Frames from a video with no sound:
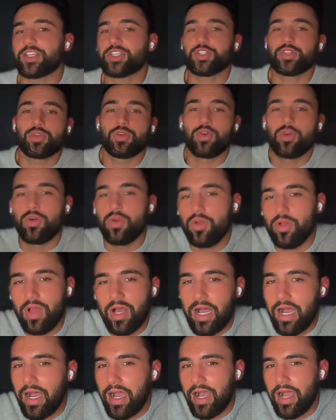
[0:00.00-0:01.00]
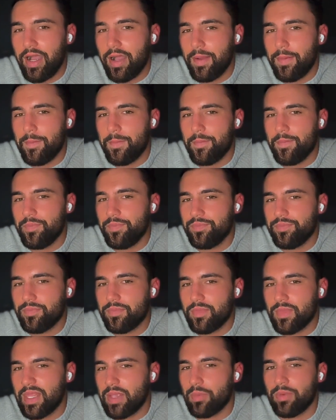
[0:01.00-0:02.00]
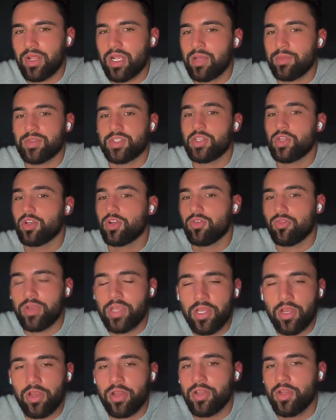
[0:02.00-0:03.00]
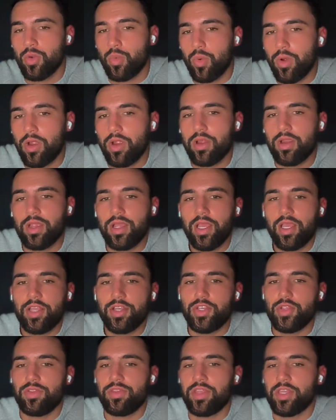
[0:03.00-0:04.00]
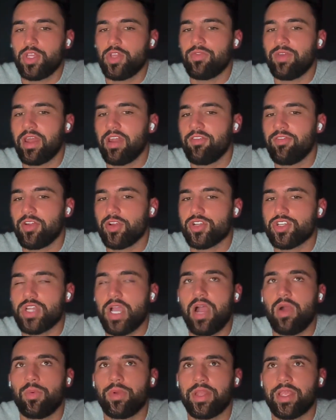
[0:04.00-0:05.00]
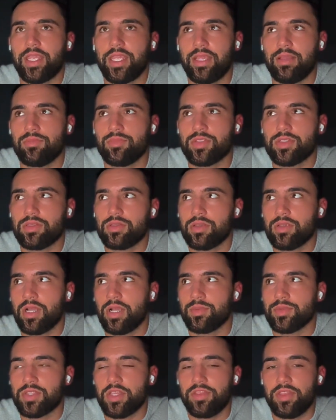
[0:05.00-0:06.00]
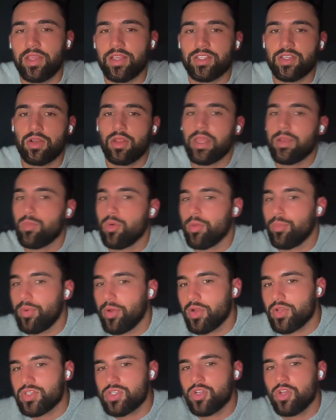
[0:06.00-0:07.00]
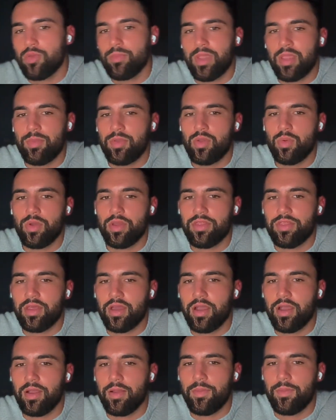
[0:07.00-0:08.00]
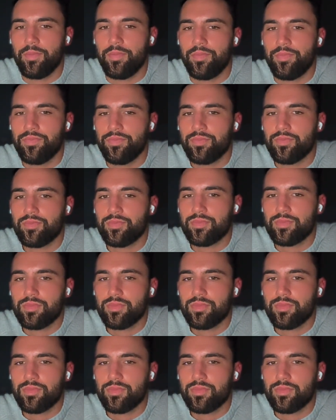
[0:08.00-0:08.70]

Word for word: professional, um, like when it comes to your career and your work? Do you think you've had a fair shot when it comes comes to things that are like more personal, maybe with um,